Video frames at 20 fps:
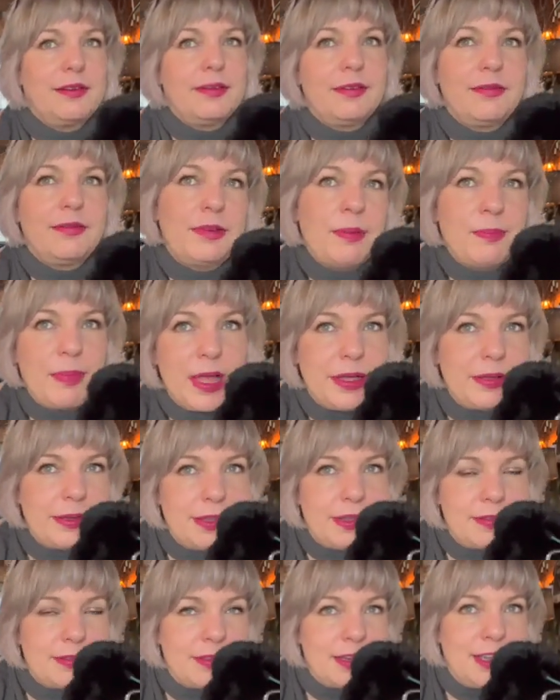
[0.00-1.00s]

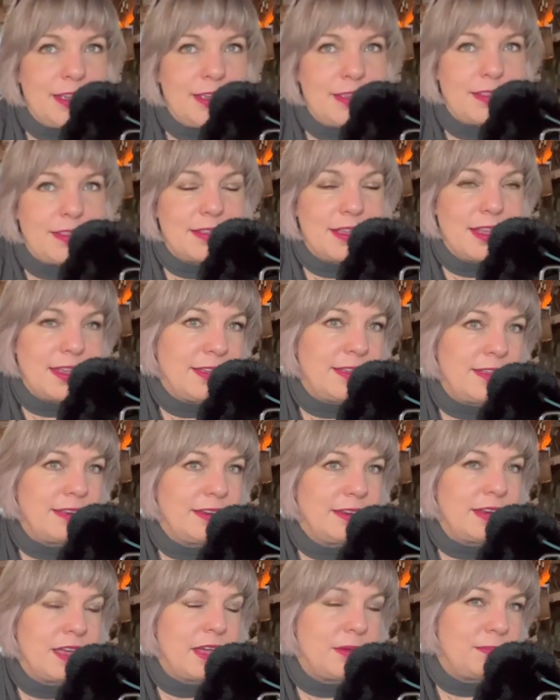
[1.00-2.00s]
rebelliousness
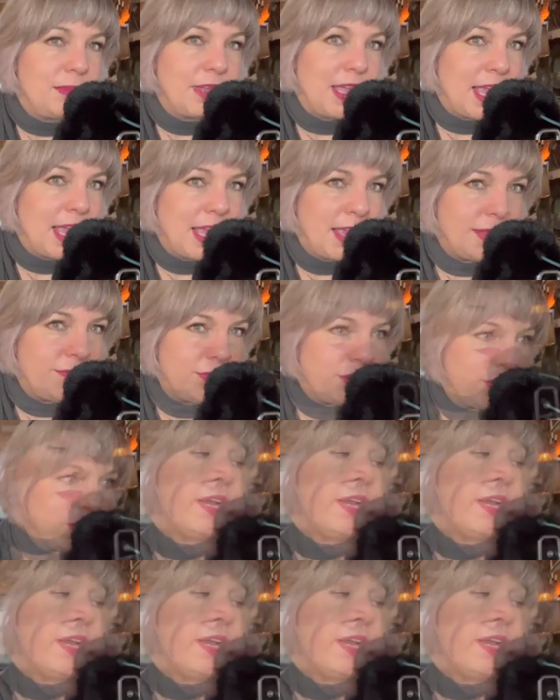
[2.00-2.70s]
and behavior.